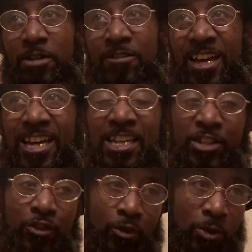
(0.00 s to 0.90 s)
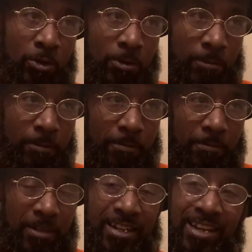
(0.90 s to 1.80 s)
of age through,
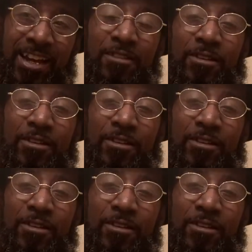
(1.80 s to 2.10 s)
and not